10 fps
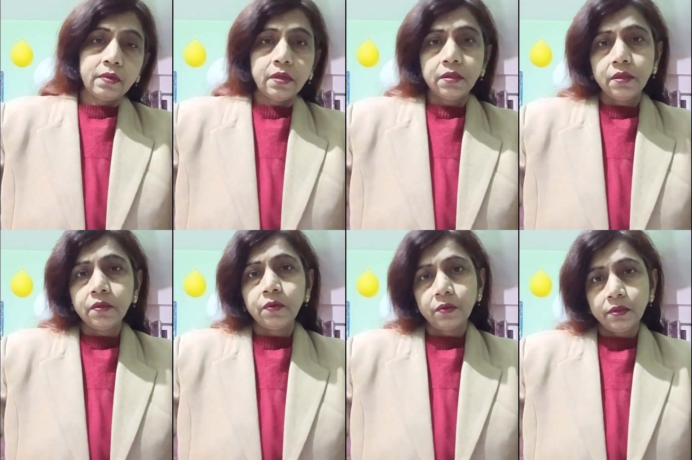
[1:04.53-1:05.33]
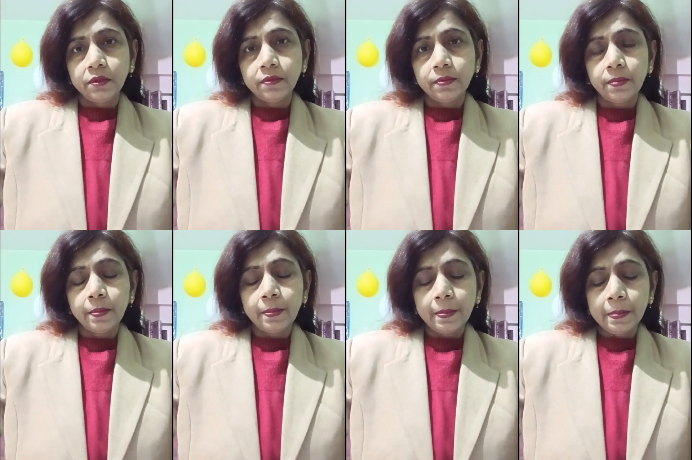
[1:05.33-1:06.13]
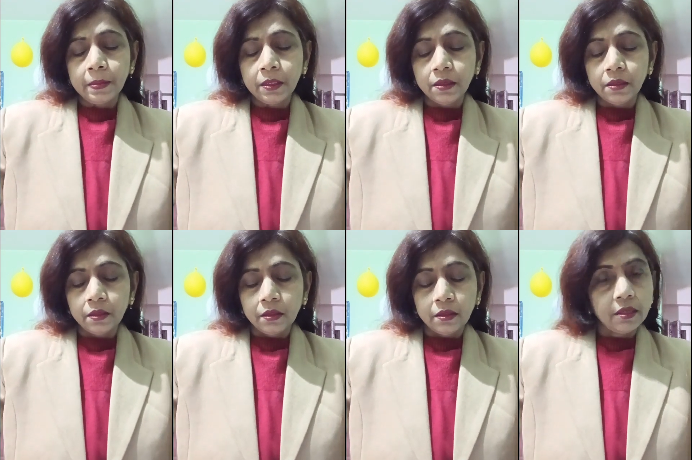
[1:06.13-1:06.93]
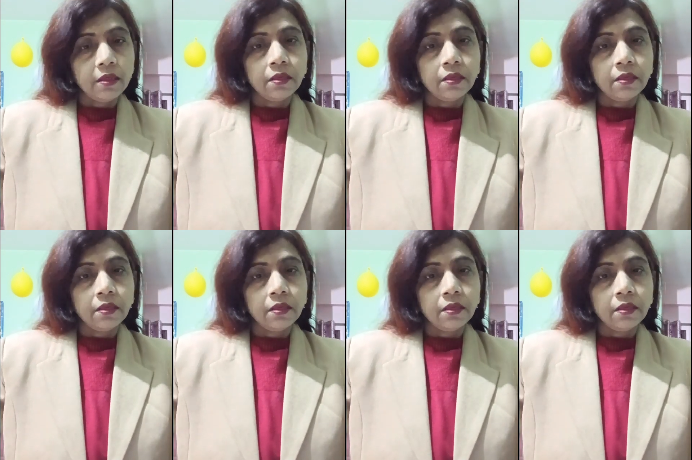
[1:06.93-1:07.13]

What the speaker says: for the baby and the mother.